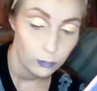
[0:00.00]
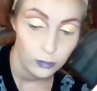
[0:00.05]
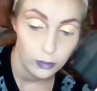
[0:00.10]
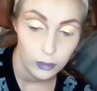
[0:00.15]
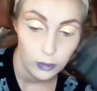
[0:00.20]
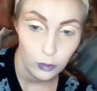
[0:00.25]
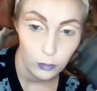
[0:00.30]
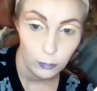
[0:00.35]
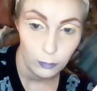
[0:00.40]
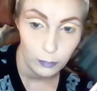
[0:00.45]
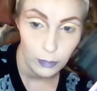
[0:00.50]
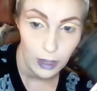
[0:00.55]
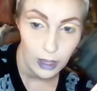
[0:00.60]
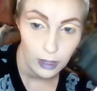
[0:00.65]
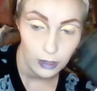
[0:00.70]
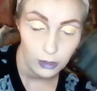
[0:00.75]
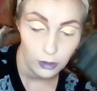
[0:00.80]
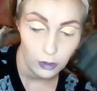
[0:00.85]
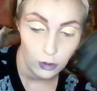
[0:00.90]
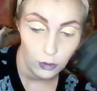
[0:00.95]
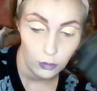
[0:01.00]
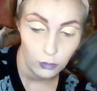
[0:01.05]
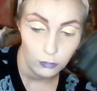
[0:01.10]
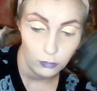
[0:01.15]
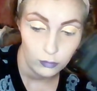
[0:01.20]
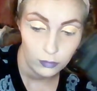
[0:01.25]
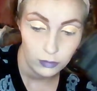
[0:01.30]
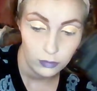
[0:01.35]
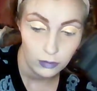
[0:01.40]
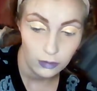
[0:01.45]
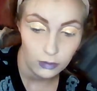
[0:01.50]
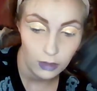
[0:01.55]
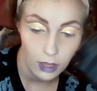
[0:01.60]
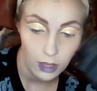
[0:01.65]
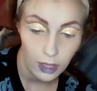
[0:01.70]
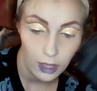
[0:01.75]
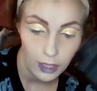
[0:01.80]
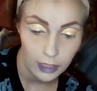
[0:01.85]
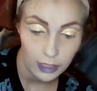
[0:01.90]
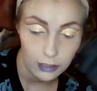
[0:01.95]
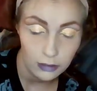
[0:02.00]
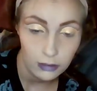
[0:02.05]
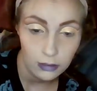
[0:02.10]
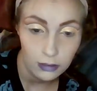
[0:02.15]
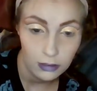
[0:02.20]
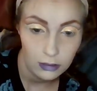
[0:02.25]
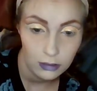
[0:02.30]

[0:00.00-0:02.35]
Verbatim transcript: I go back over the line.